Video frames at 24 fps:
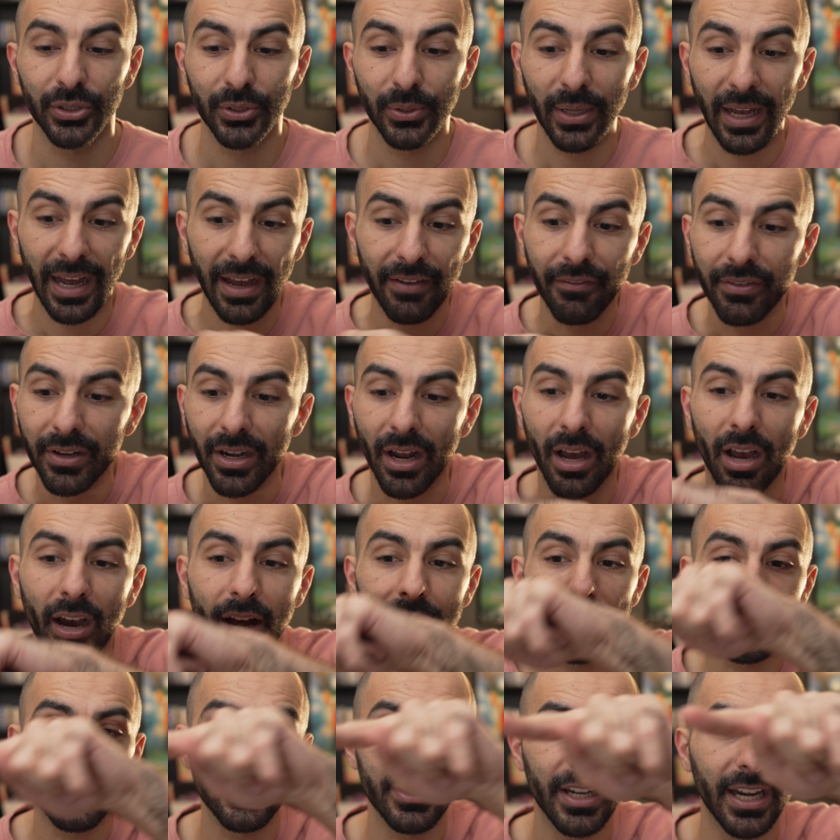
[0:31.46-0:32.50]
you have an
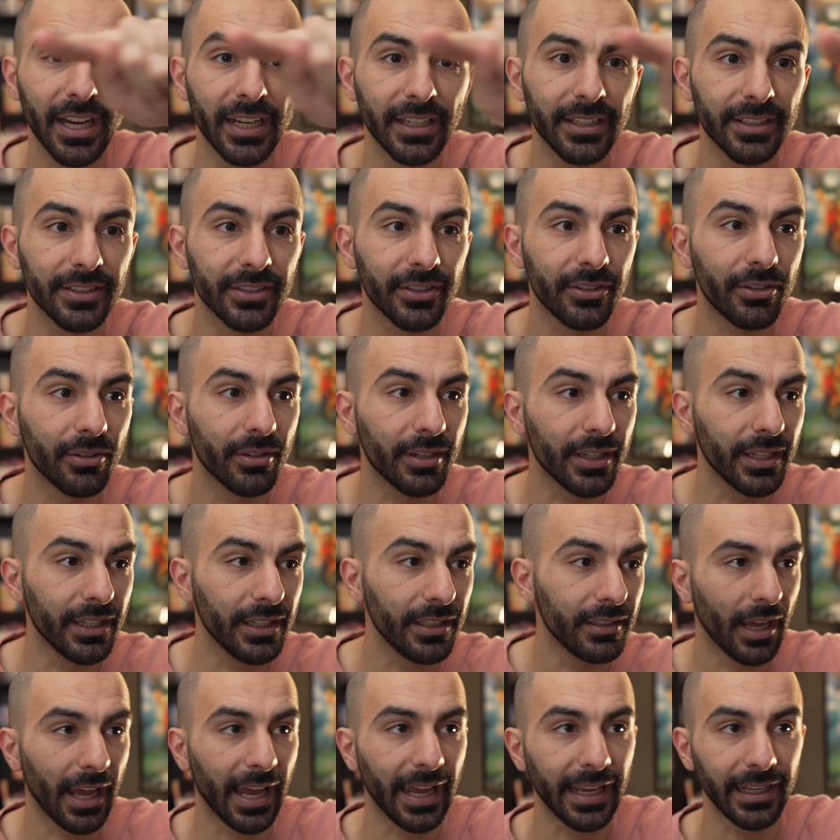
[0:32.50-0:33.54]

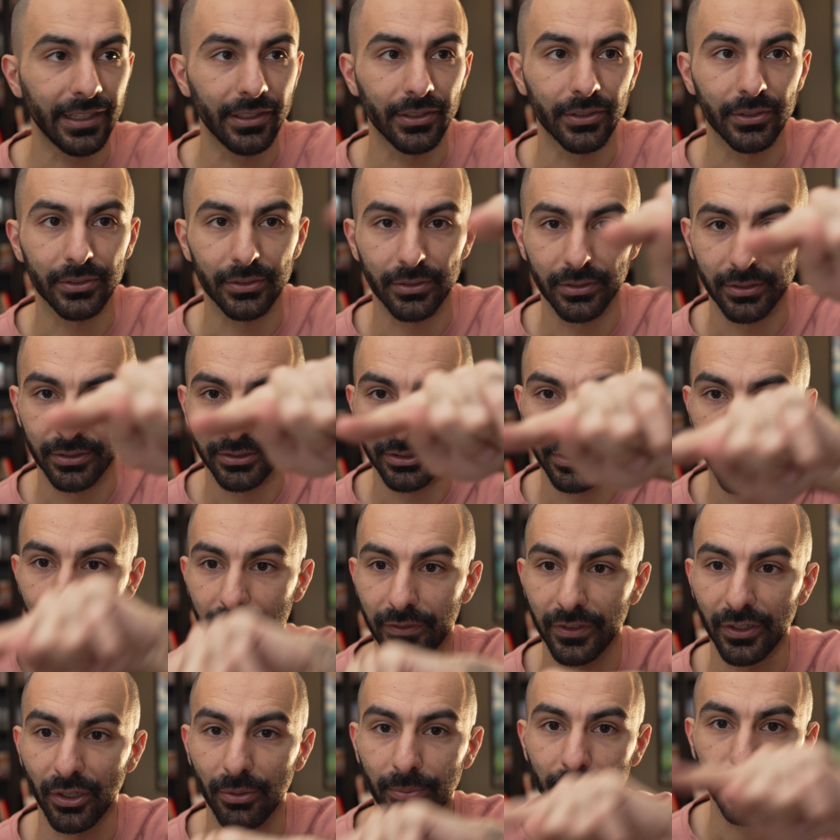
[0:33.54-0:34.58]
180-degree angle to
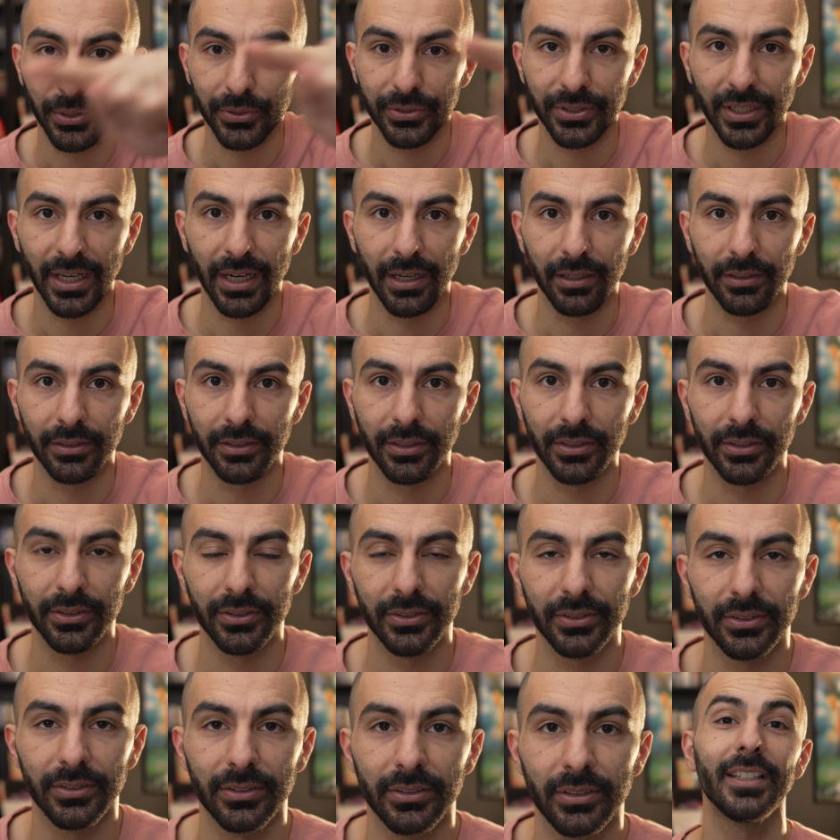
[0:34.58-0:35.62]
film those characters.